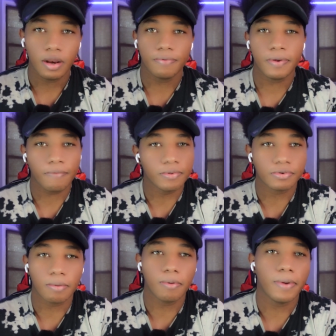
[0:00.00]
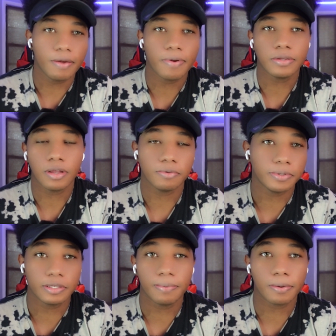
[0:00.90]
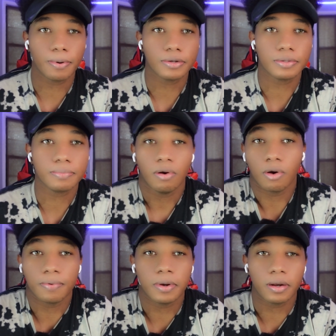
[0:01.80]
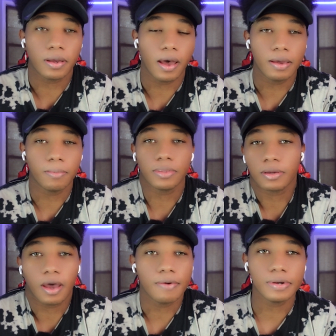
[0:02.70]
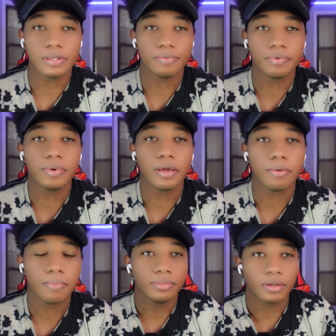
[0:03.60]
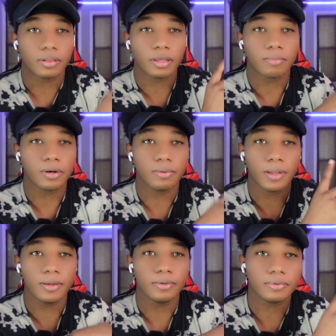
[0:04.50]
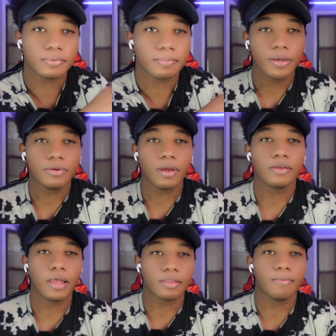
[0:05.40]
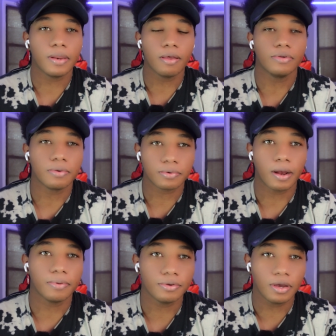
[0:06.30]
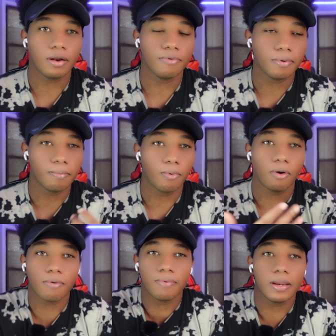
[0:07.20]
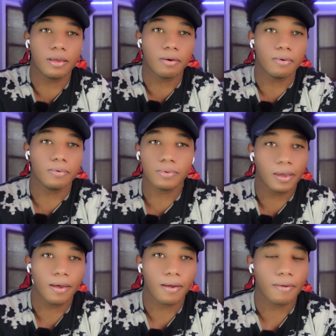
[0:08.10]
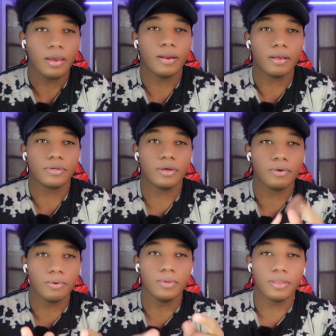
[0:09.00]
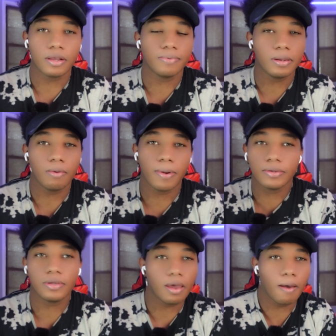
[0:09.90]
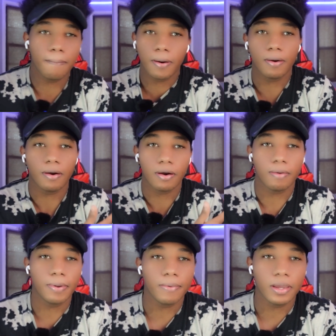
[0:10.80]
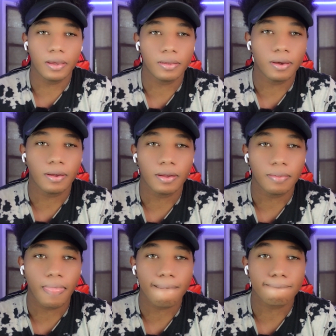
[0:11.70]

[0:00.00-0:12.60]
And if you're having trouble manifesting a specific person, or if you're a guy and want the guy version of this video, then click one of these. Make sure you guys like the video and subscribe to the channel for more videos, yeah. And I'll see you in the next video, bestie. Uh, per, period, yeah.